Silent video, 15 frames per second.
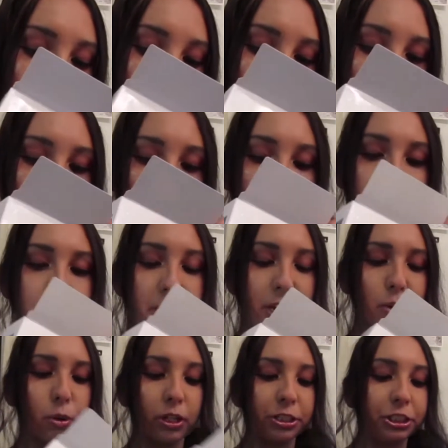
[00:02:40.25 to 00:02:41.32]
Armed and
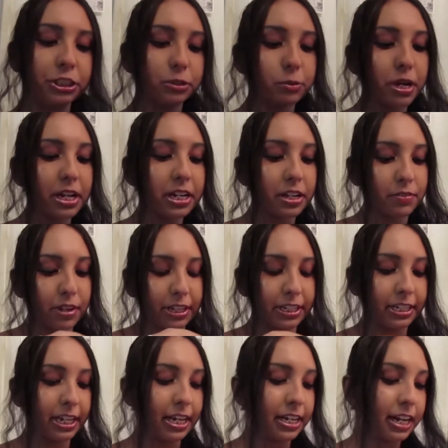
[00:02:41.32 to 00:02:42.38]
Gorgeous one, if I could
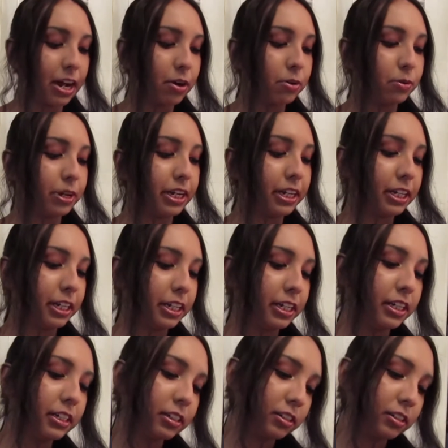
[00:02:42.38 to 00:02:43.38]
get it out right here.